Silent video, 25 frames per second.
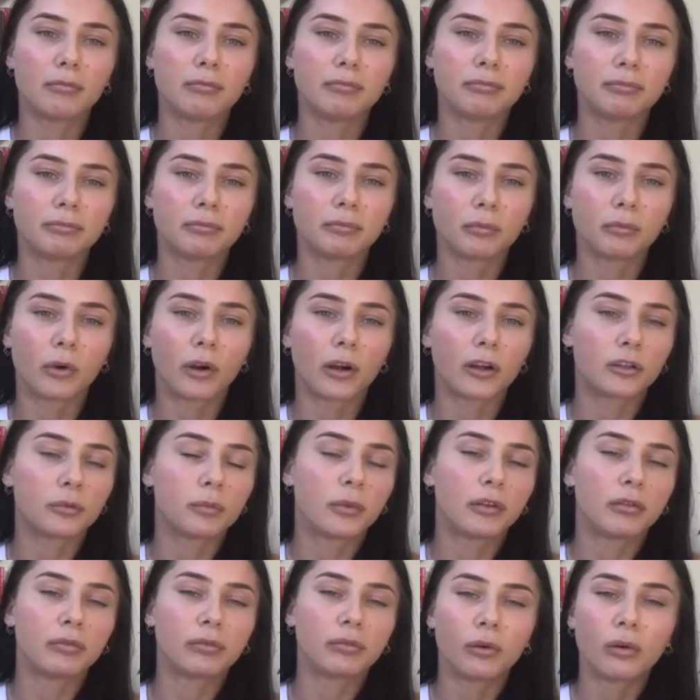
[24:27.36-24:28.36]
Whereas
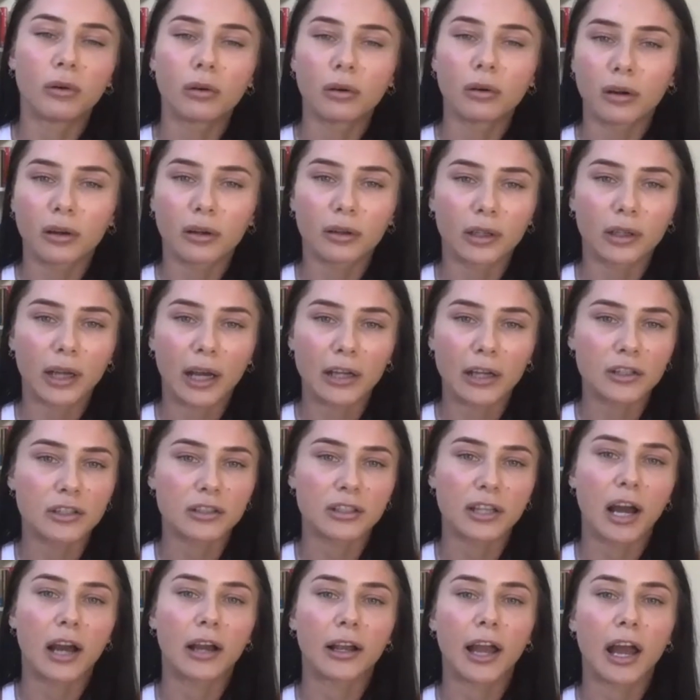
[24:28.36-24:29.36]
before I just
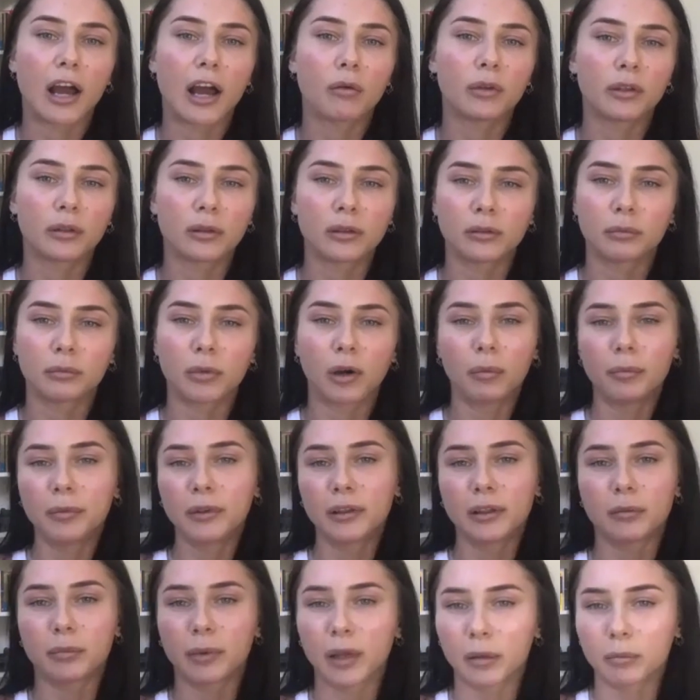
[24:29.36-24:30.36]
hung out with the
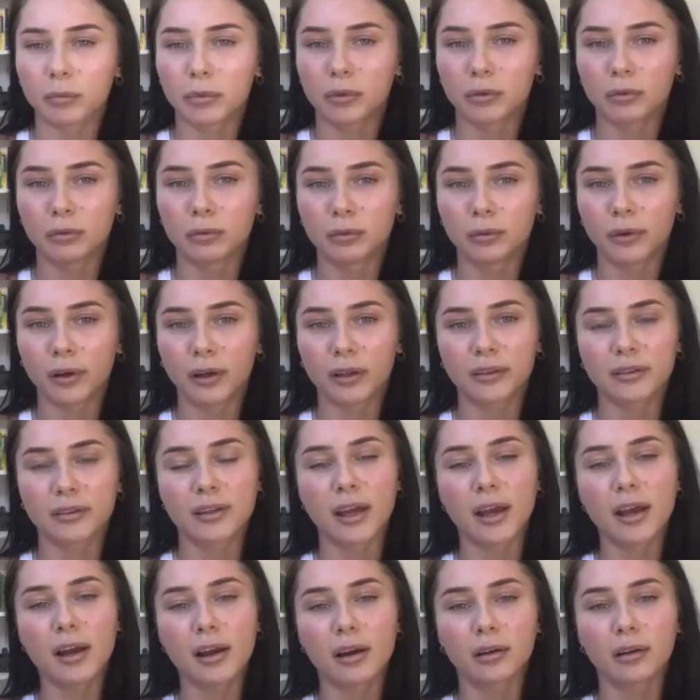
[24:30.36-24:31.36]
popular people. Whereas
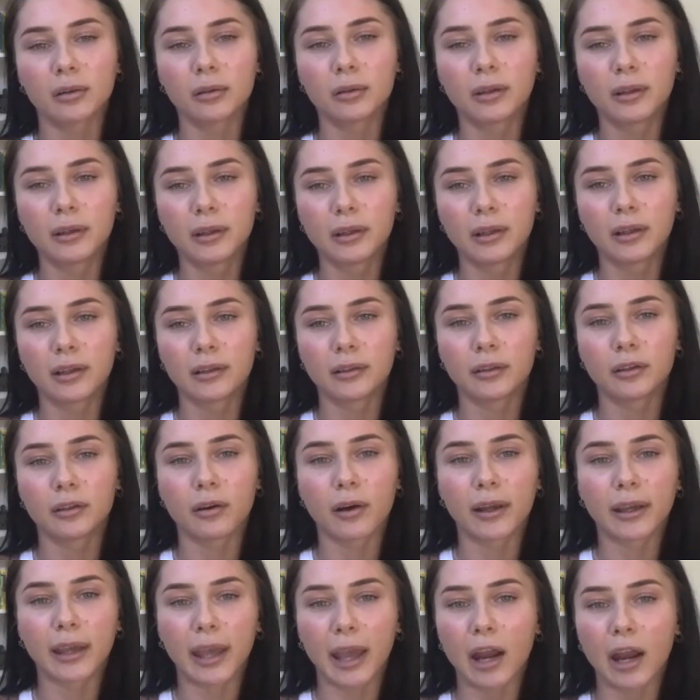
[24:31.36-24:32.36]
now, you know, I
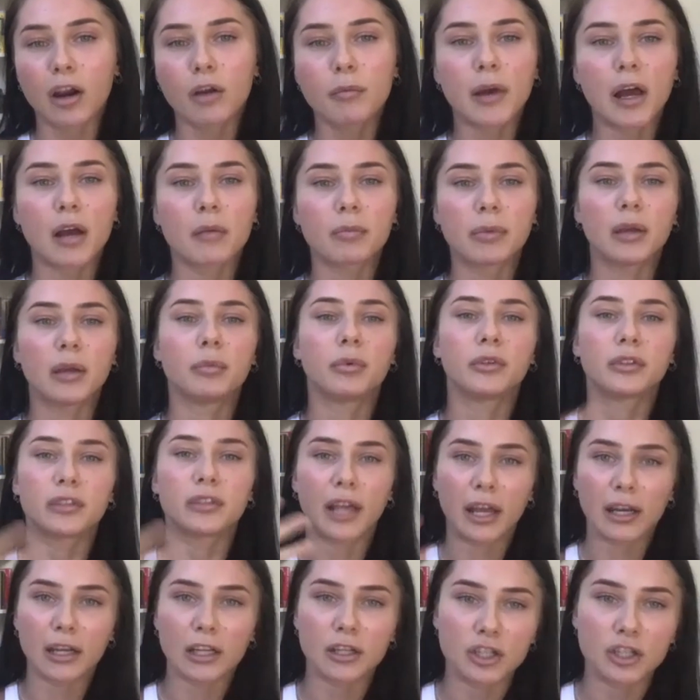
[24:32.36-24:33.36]
care about people's
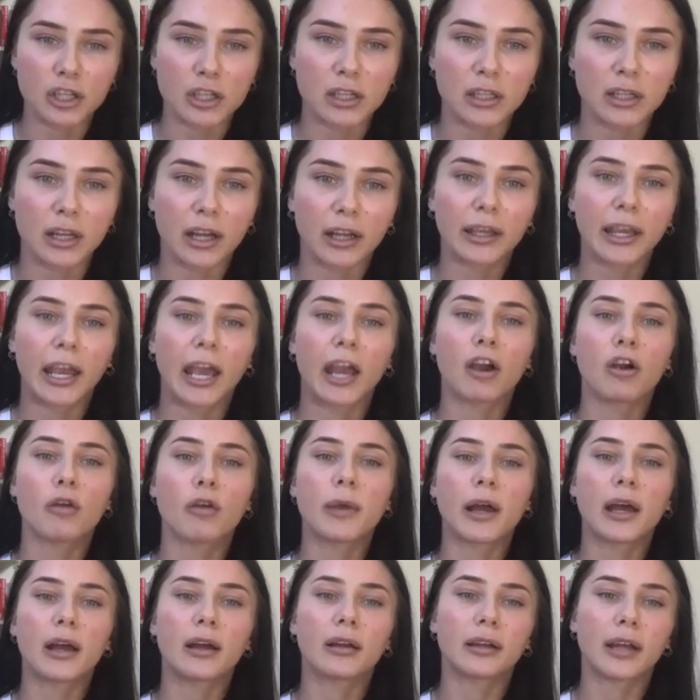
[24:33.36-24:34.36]
energy. I care
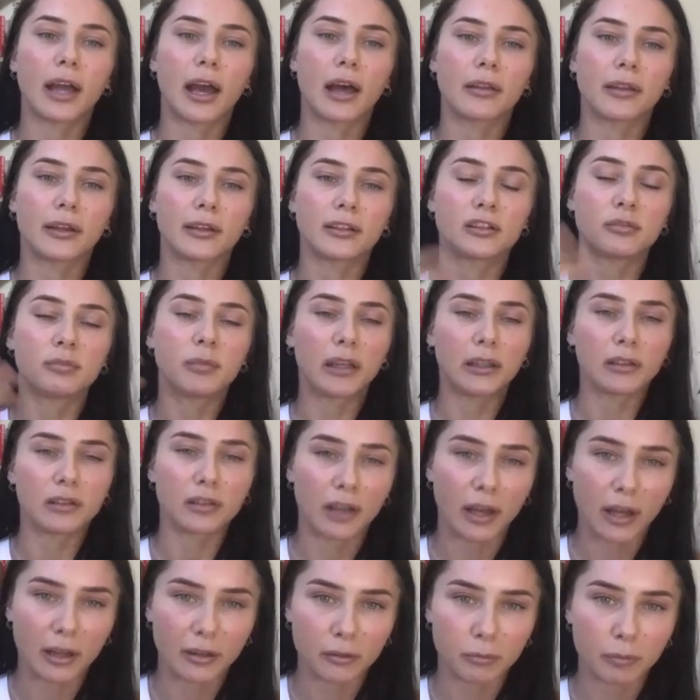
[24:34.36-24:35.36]
about how they speak
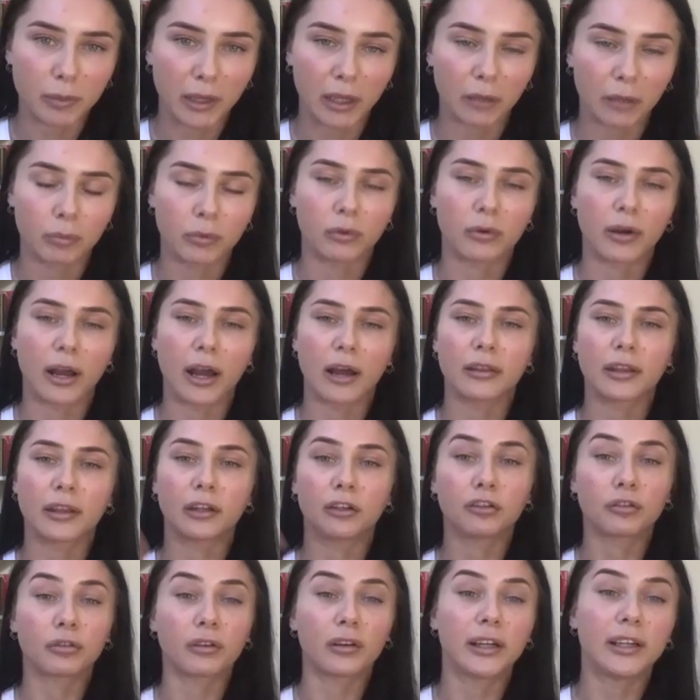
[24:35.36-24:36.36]
to other people, how they
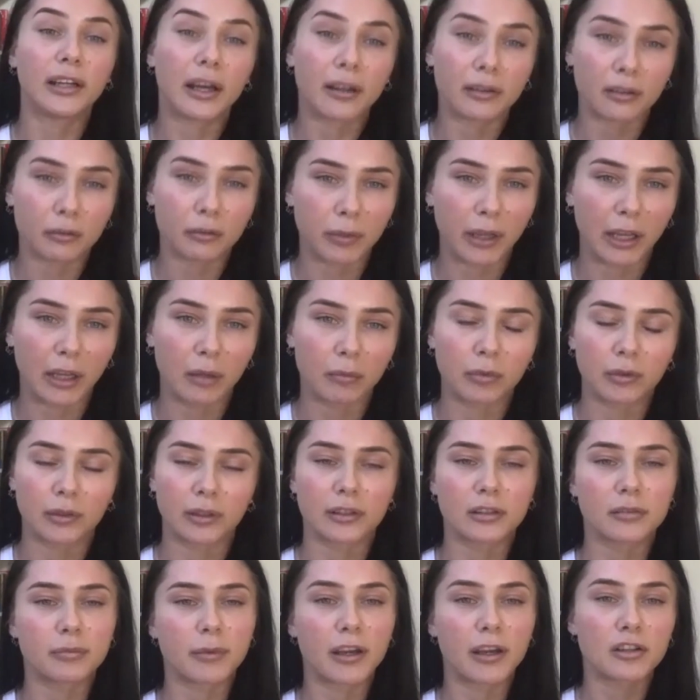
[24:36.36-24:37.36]
treat other people,
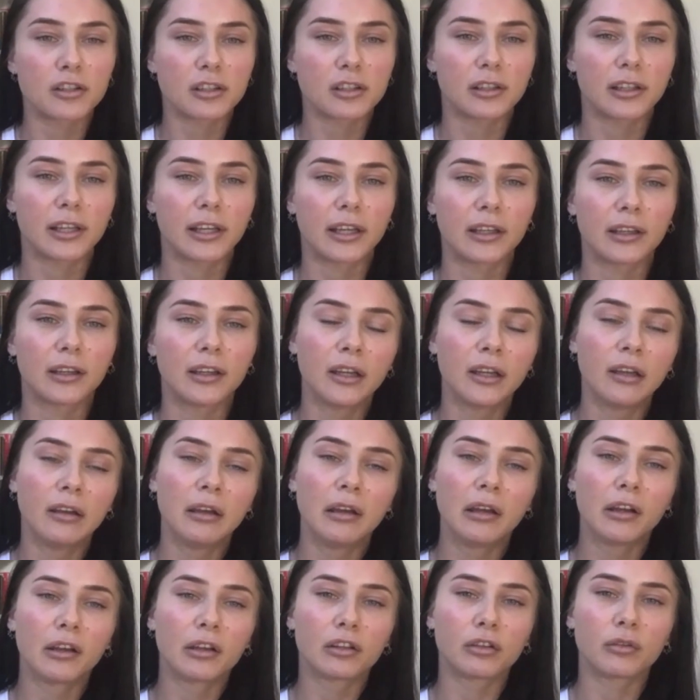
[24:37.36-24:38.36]
especially.
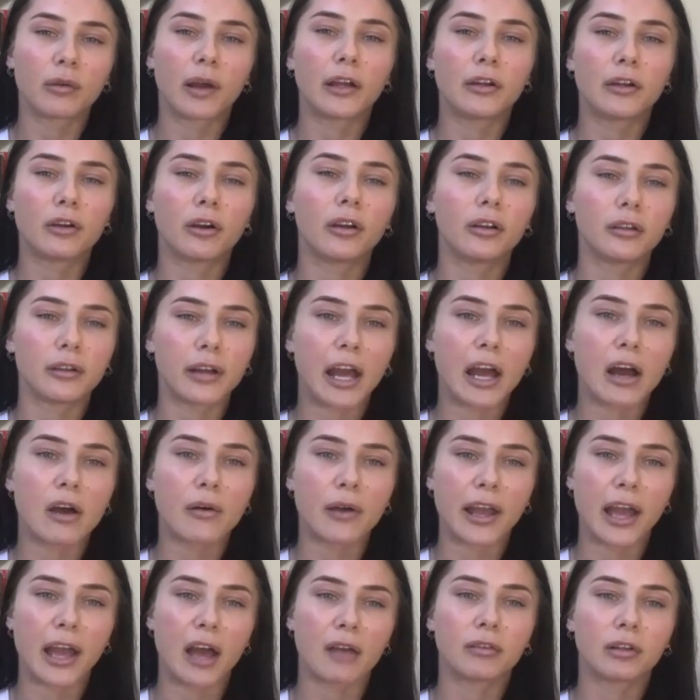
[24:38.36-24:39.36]
So I know now I
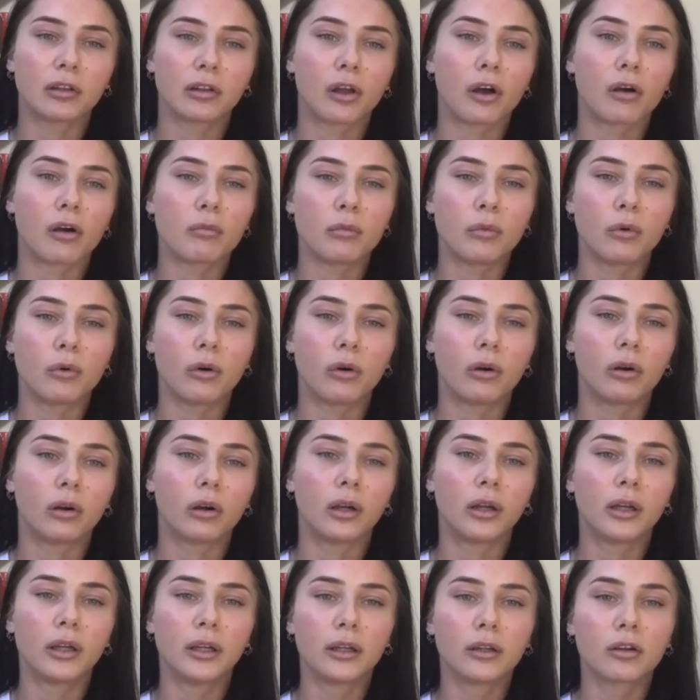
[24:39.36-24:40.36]
have a lot more
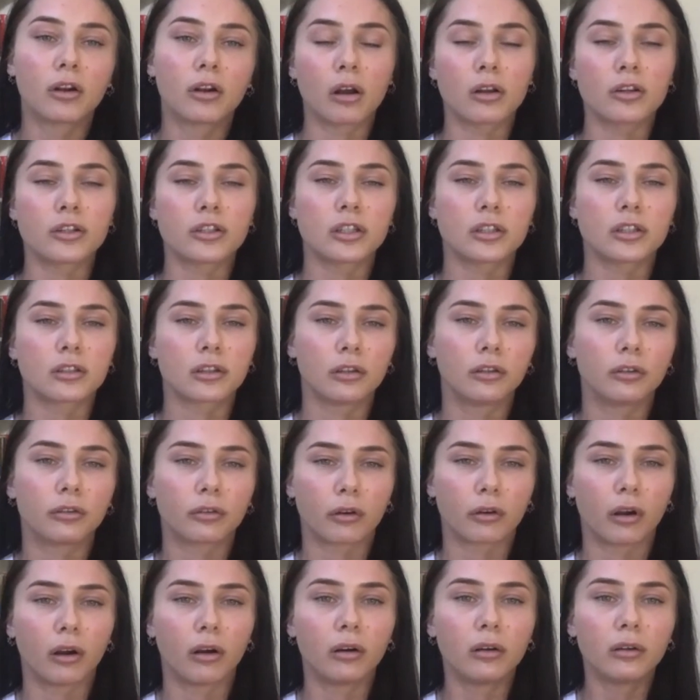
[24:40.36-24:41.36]
conscious
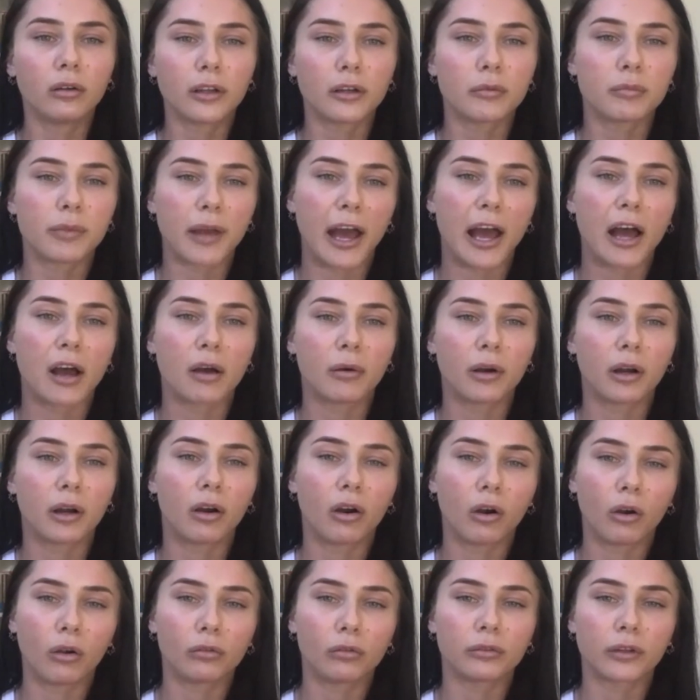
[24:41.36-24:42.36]
control and power
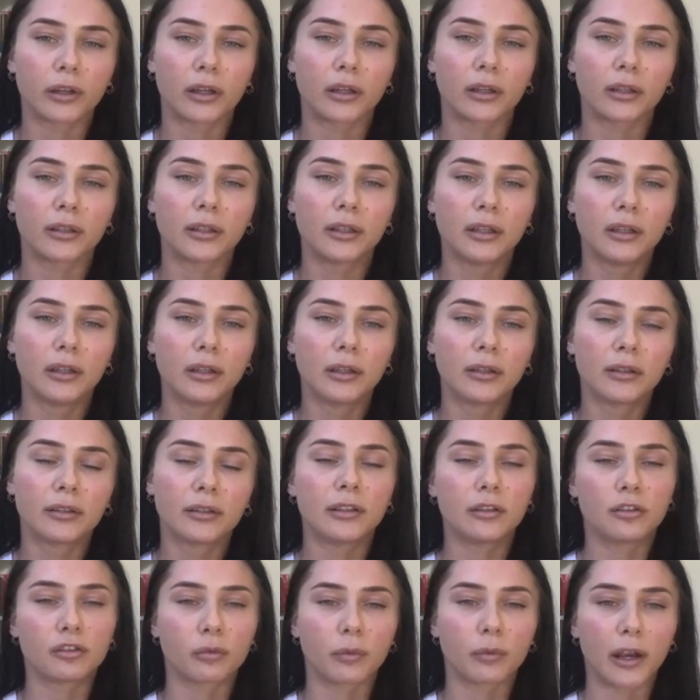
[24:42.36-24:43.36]
over
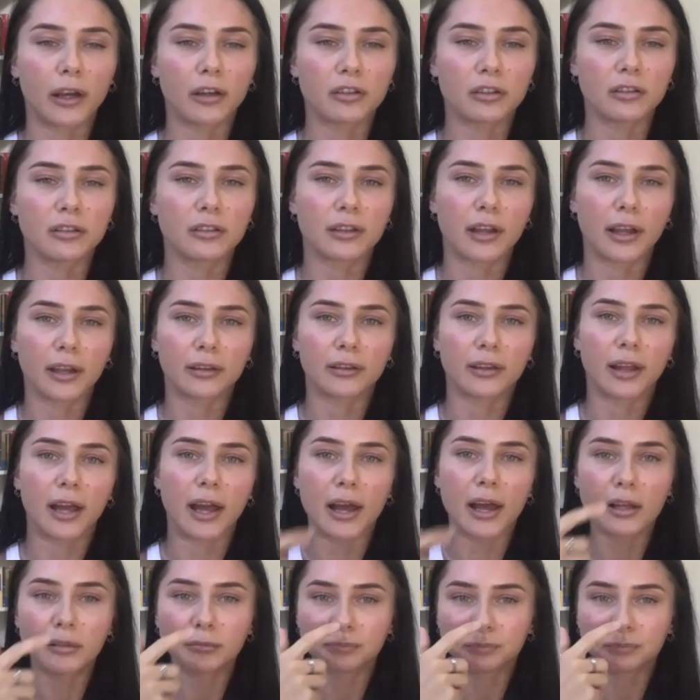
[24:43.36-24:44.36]
situations like
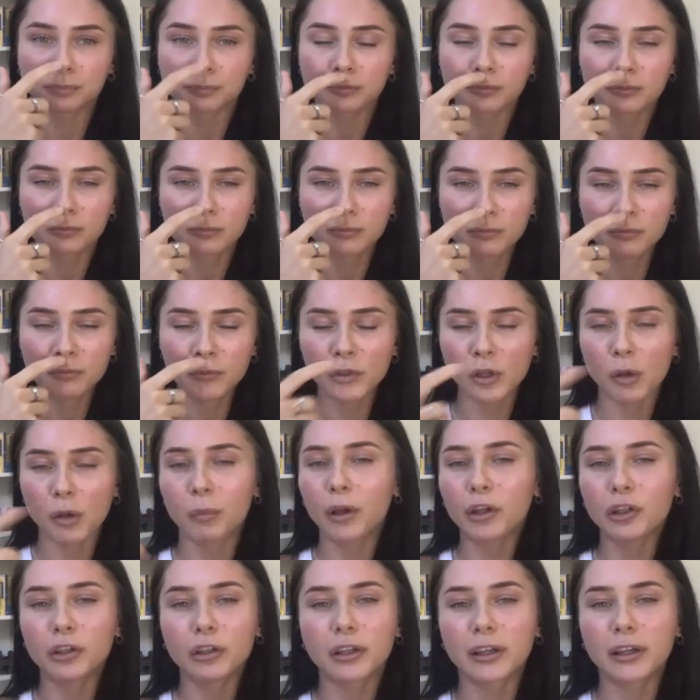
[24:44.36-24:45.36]
that.
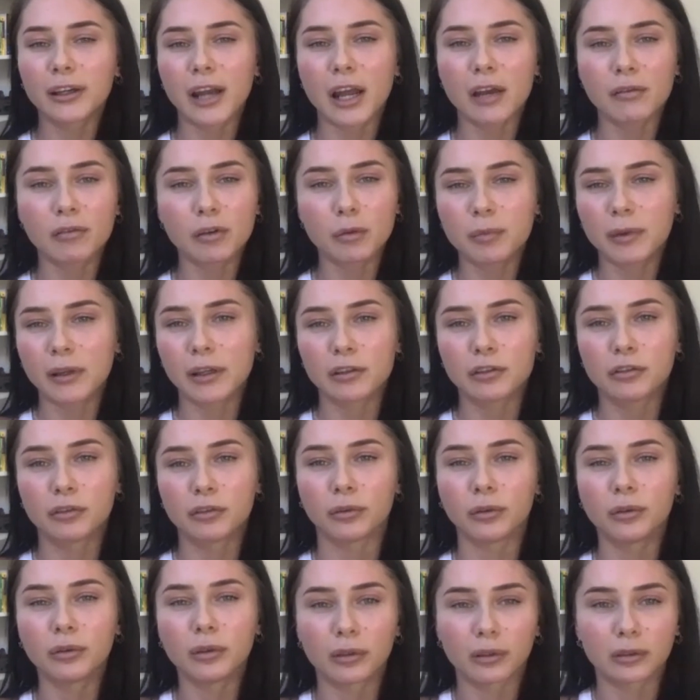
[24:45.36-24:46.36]
But you can never be
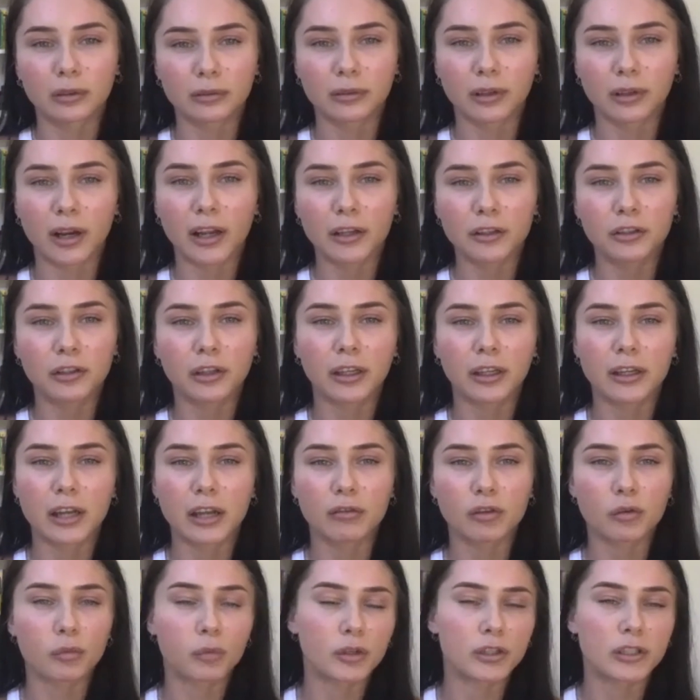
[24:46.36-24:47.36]
sure, right? You can
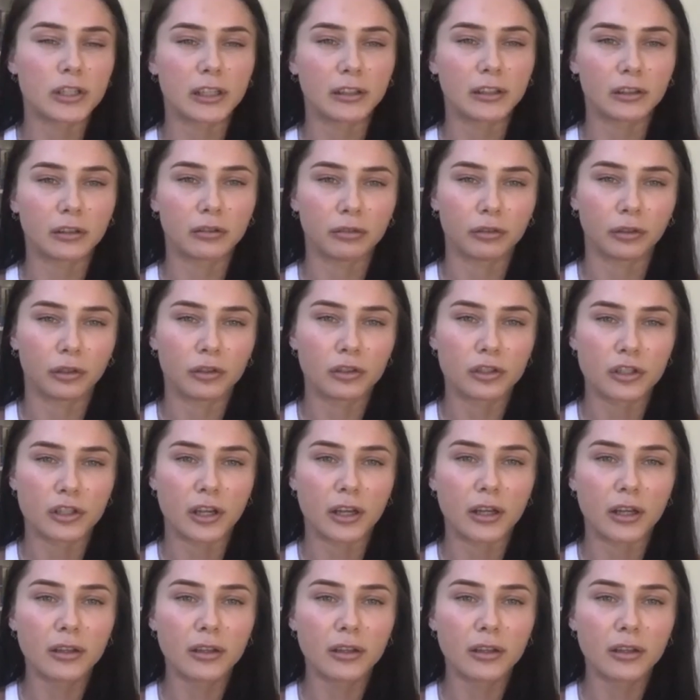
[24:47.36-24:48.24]
never predict the future.